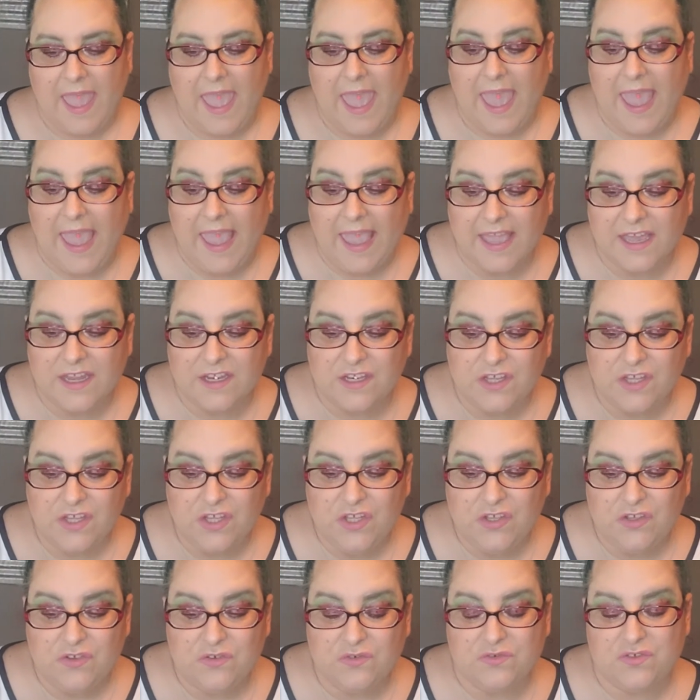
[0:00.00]
and
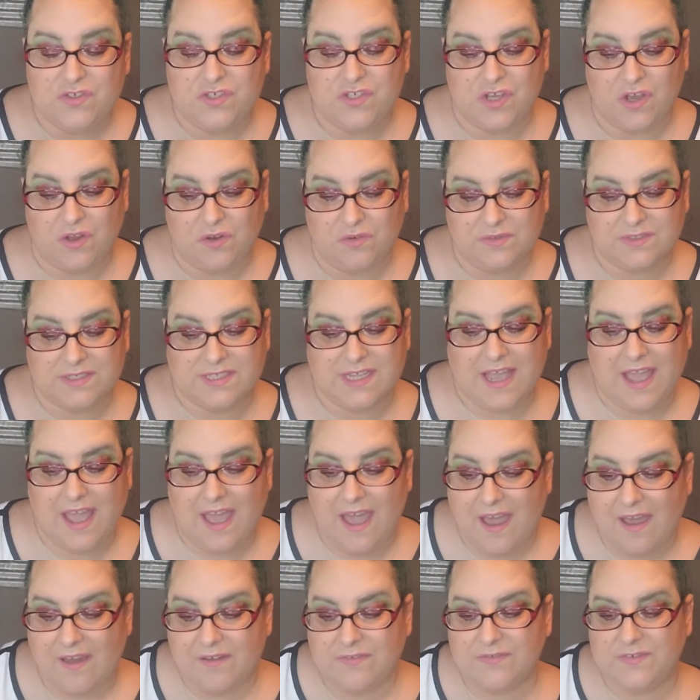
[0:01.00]
you don't
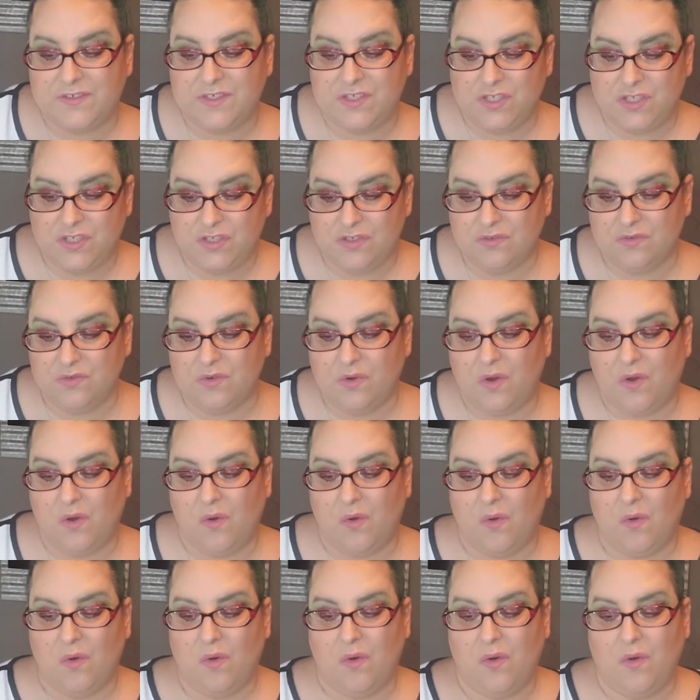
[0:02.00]
have to
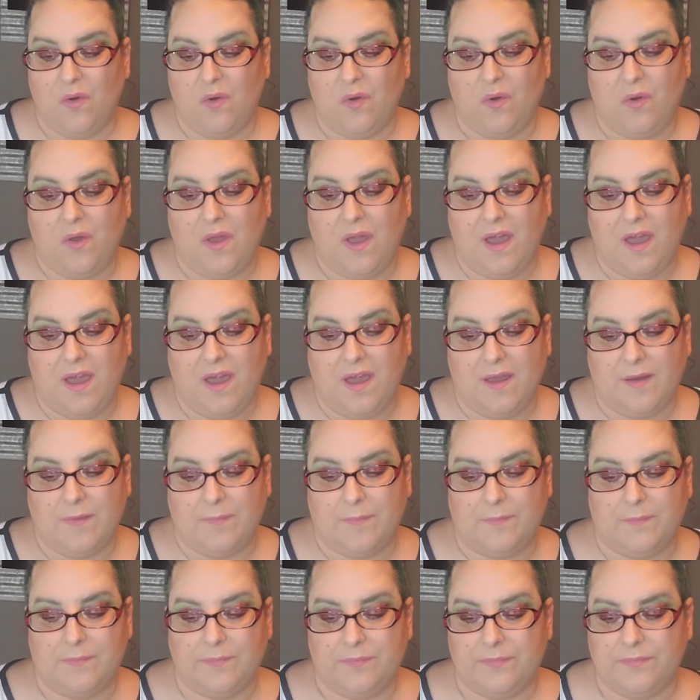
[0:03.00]

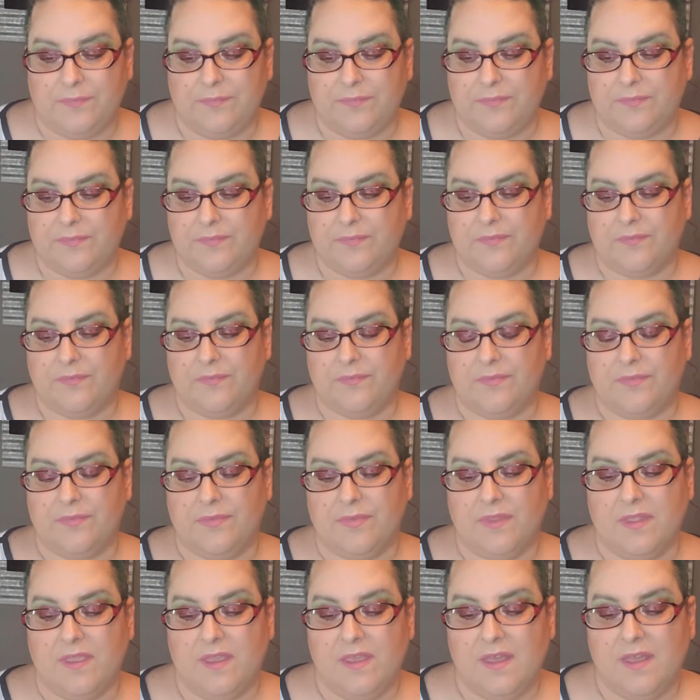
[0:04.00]
um,
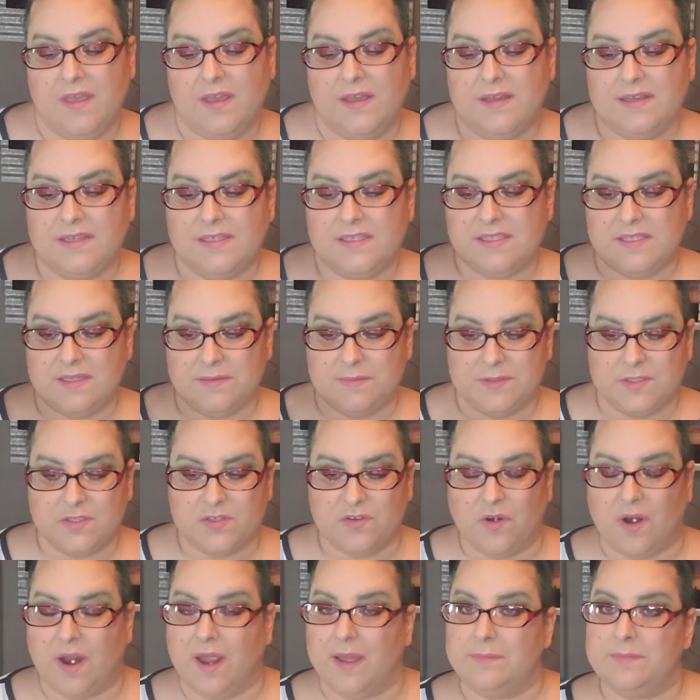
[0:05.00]

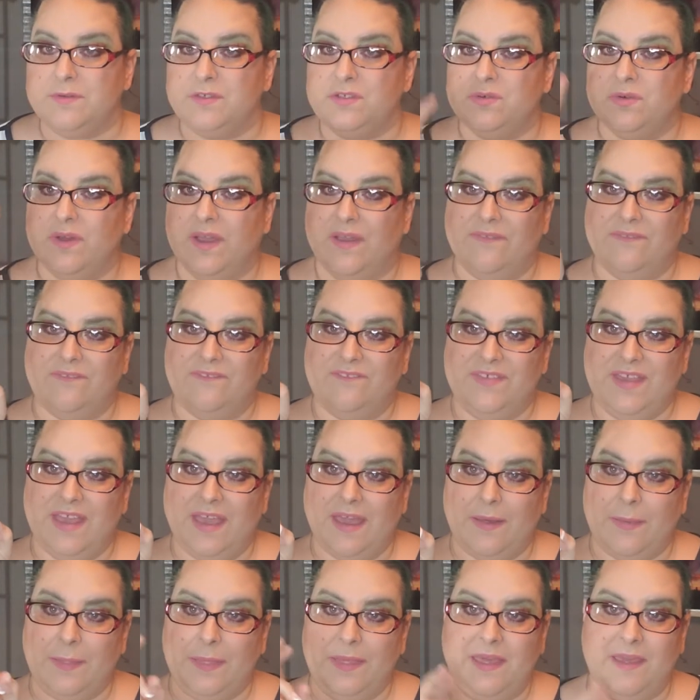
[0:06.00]
subscribe to a
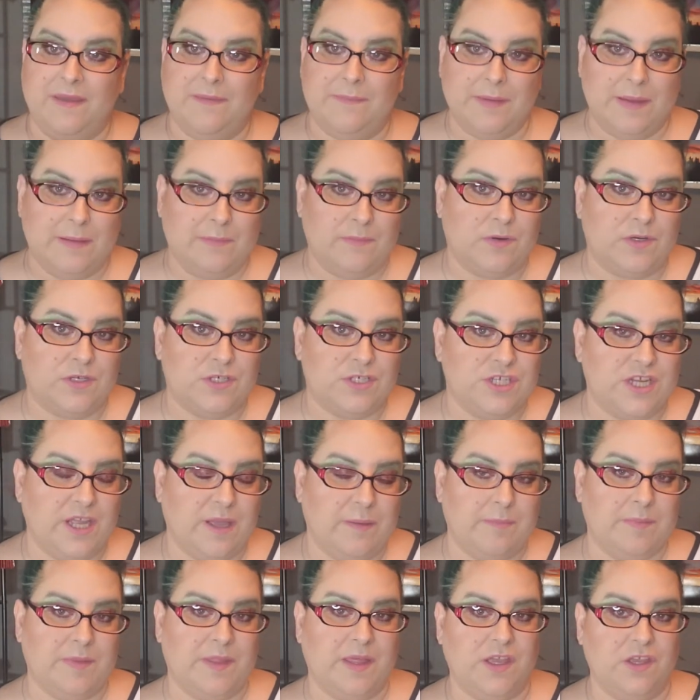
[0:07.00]
VIP
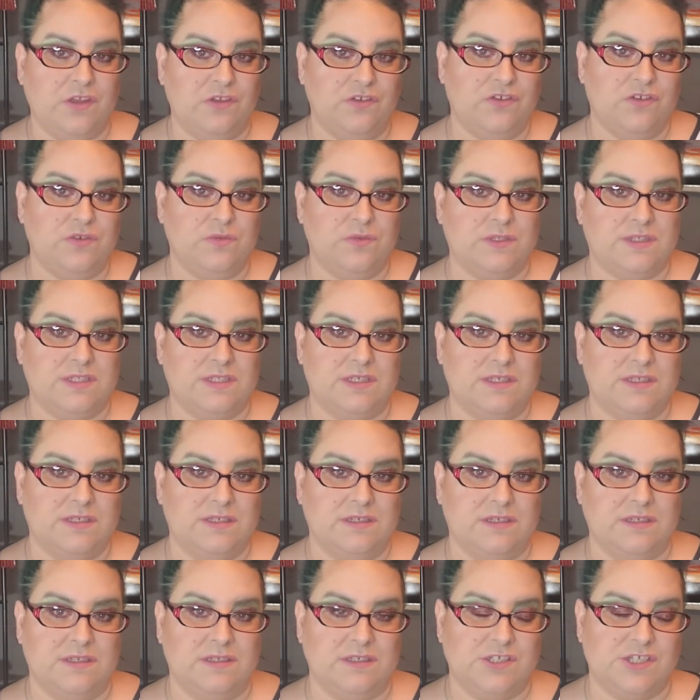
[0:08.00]
membership like you do with
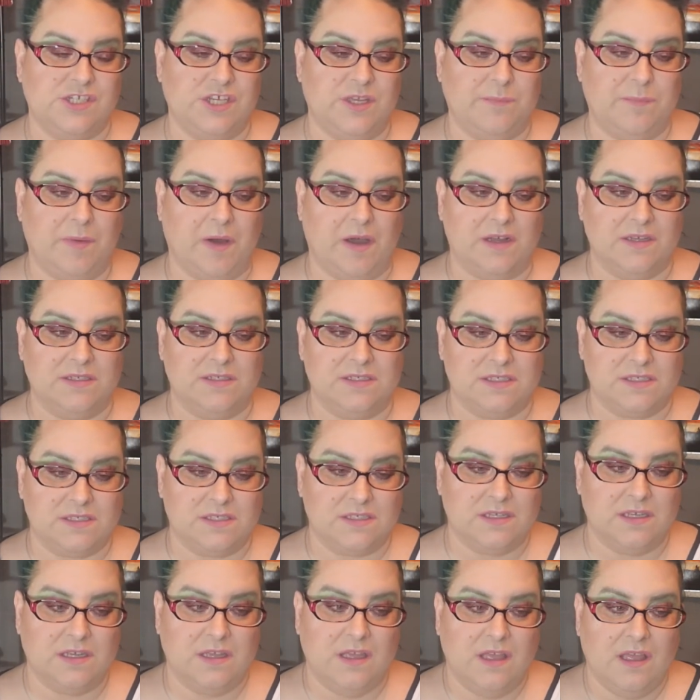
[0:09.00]
the Cheek Boss.
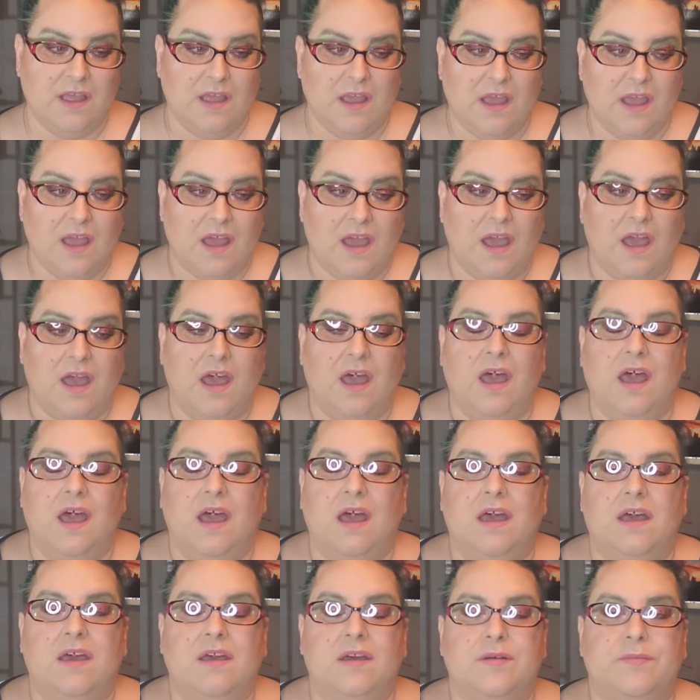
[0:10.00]

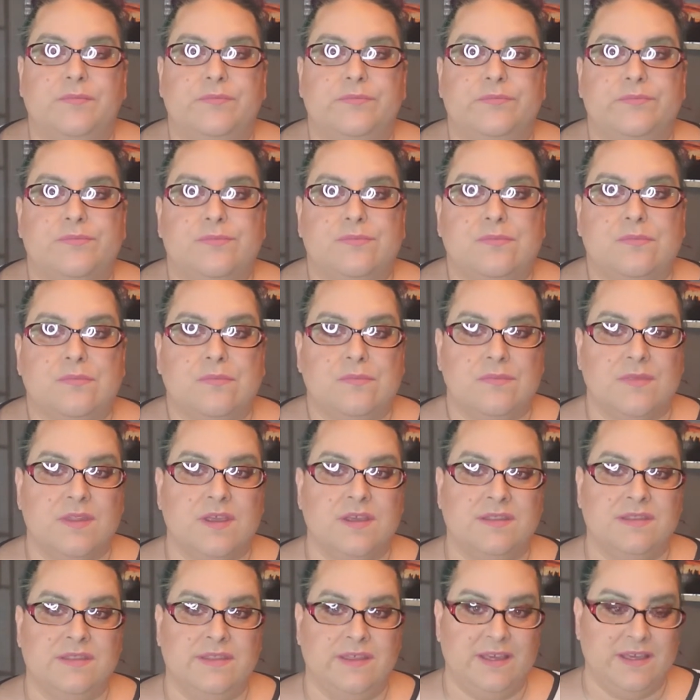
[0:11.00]
Um,
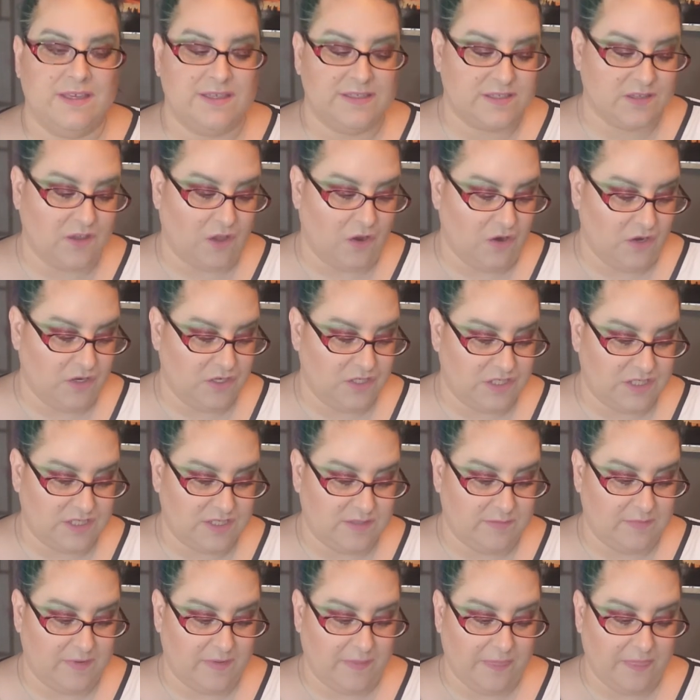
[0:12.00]
these are just a
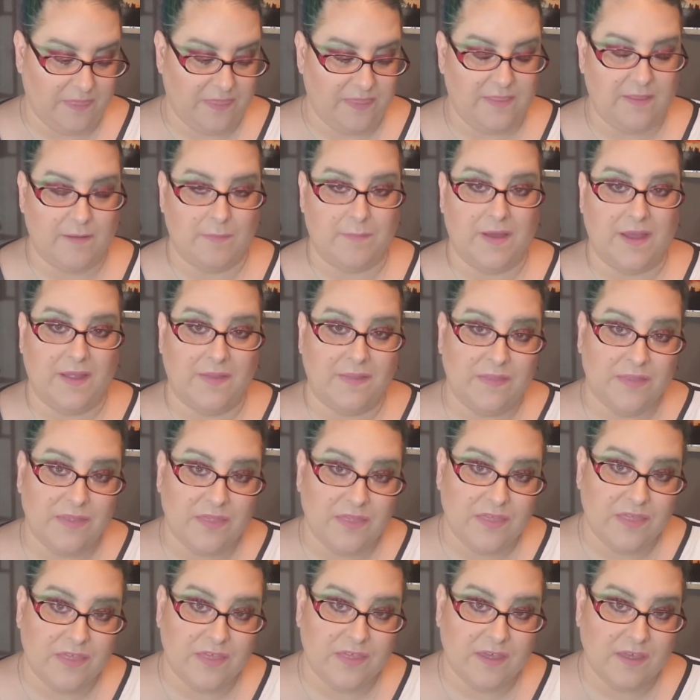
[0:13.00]
month to
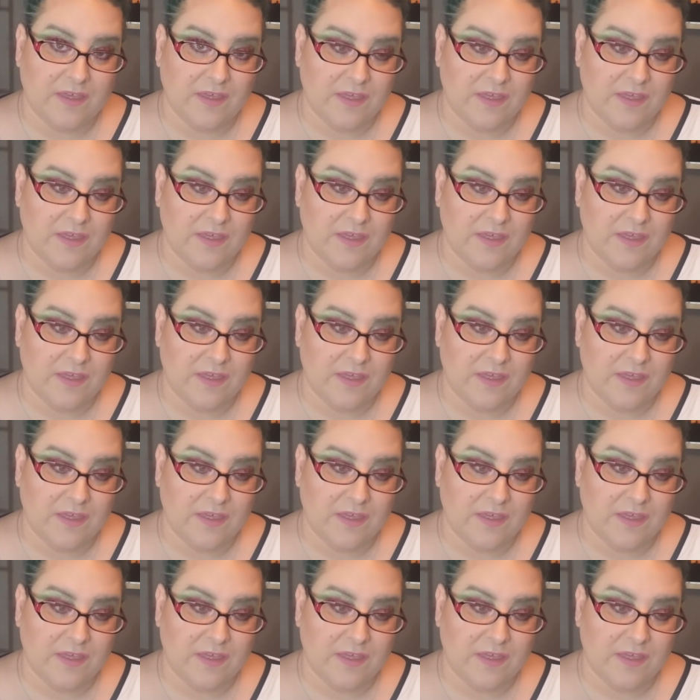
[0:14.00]
month.